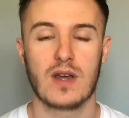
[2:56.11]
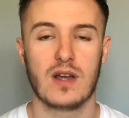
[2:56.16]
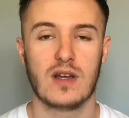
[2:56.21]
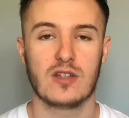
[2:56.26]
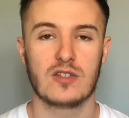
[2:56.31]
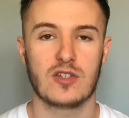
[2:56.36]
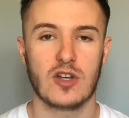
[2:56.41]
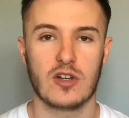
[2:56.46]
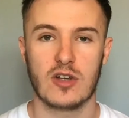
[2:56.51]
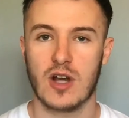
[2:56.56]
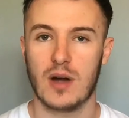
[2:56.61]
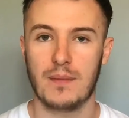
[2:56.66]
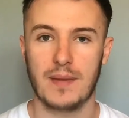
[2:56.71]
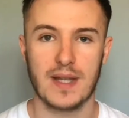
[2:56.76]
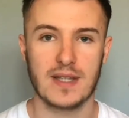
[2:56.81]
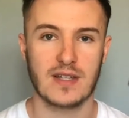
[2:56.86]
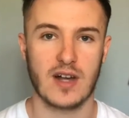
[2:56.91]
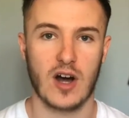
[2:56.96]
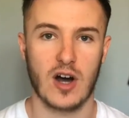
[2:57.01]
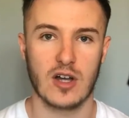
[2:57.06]
So companies
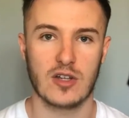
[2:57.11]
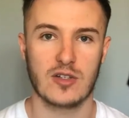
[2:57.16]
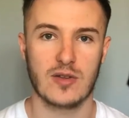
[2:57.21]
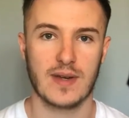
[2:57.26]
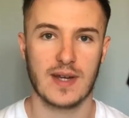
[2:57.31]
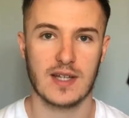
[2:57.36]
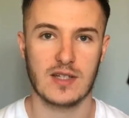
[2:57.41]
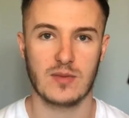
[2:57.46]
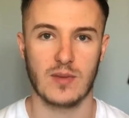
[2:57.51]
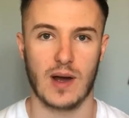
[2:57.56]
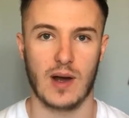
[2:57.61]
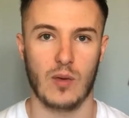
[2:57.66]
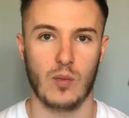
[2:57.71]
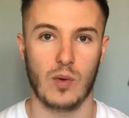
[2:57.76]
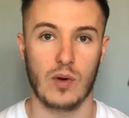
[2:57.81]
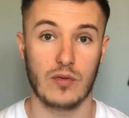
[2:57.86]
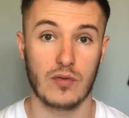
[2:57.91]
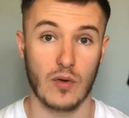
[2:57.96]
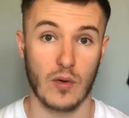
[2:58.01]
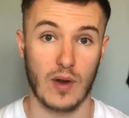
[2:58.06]
that aren't doing as well
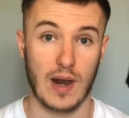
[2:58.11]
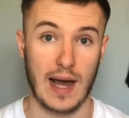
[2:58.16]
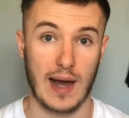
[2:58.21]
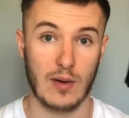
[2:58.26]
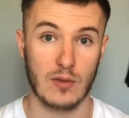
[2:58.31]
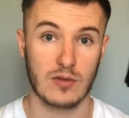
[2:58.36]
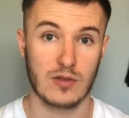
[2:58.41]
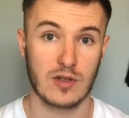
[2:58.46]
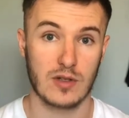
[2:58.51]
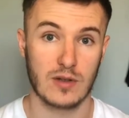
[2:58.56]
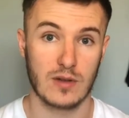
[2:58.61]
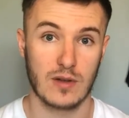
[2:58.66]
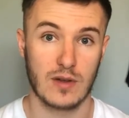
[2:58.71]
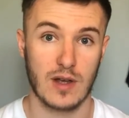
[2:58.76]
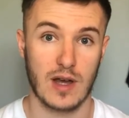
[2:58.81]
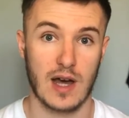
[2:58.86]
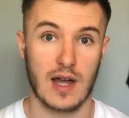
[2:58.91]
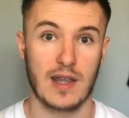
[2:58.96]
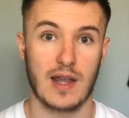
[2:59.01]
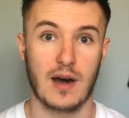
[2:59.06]
will fall out
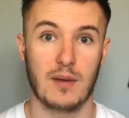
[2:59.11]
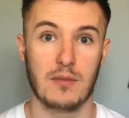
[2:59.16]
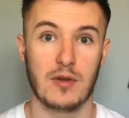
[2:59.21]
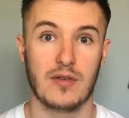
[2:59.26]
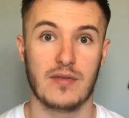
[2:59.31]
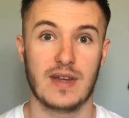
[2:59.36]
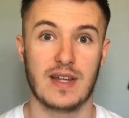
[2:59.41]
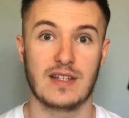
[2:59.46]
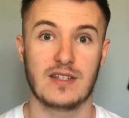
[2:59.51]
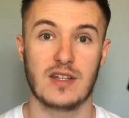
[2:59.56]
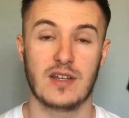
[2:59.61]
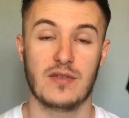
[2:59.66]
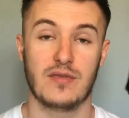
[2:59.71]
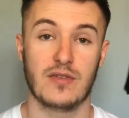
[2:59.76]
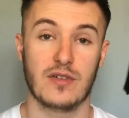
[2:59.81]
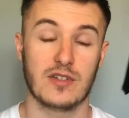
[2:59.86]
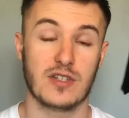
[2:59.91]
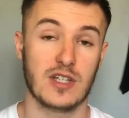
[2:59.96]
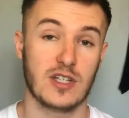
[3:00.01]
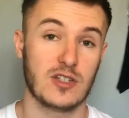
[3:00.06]
and they'll move into the
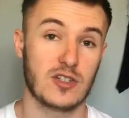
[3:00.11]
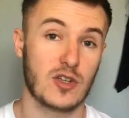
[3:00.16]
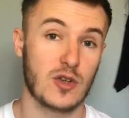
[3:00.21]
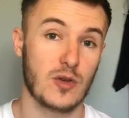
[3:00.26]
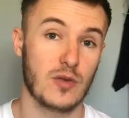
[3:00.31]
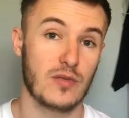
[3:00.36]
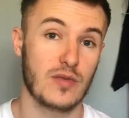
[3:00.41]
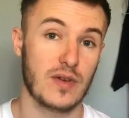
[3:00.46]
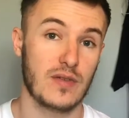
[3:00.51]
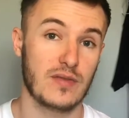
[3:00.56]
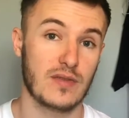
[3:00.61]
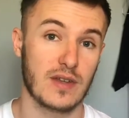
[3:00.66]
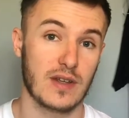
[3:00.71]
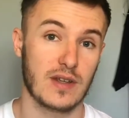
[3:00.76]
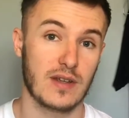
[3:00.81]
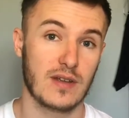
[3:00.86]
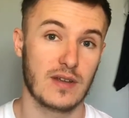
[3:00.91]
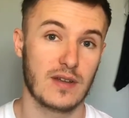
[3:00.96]
FTSE 250.